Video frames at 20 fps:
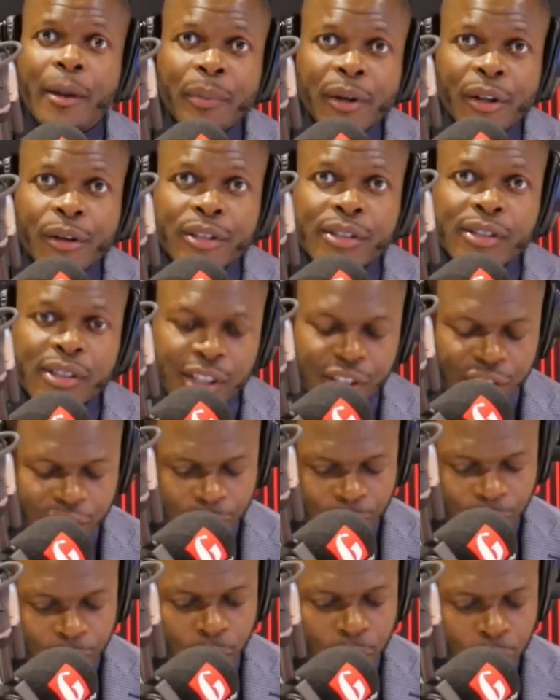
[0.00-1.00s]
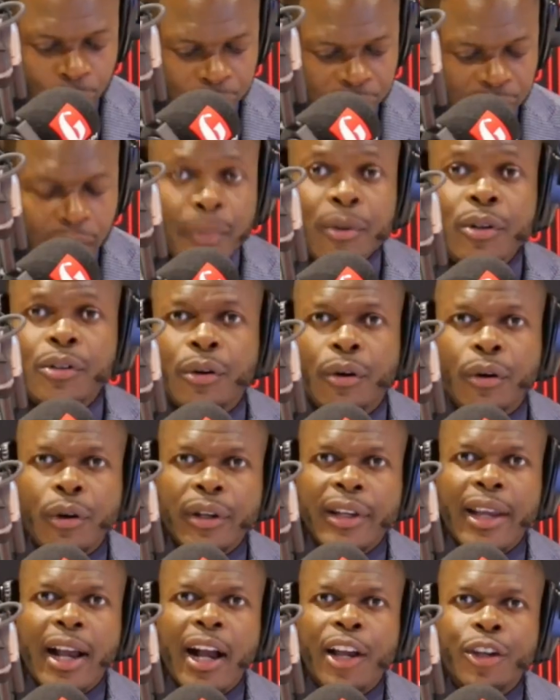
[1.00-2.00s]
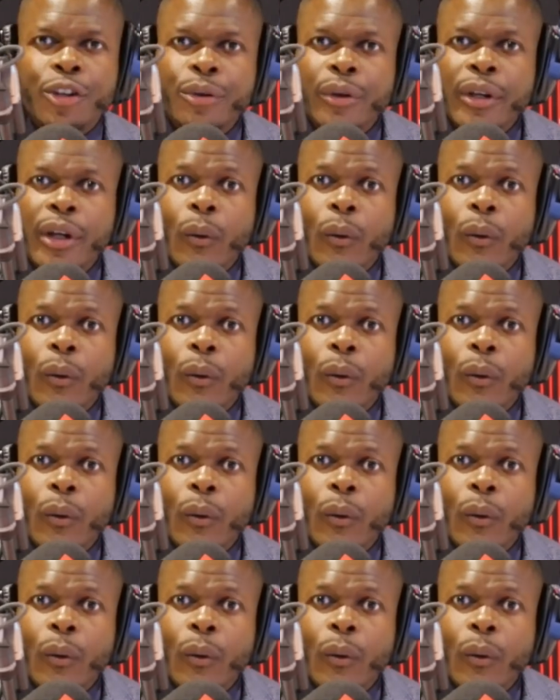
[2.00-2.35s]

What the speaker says: because she follows the protocol. You